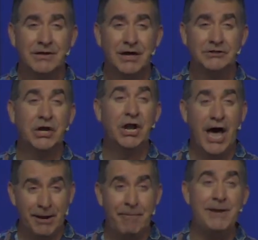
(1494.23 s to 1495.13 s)
There's a
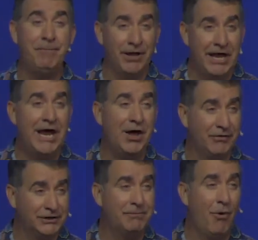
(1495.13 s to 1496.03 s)
lot of people in hell
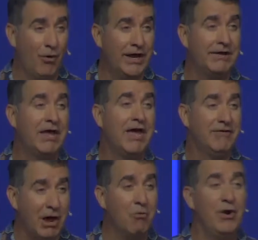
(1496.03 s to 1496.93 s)
this morning
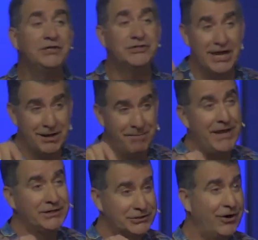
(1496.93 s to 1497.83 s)
that wish they could be
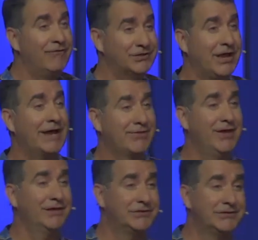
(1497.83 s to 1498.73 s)
in a service like
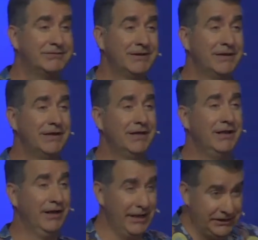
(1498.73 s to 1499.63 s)
this.
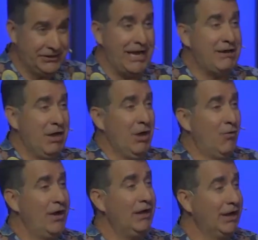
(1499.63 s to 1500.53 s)
Wish they,
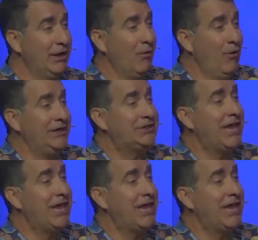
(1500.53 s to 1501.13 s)
wish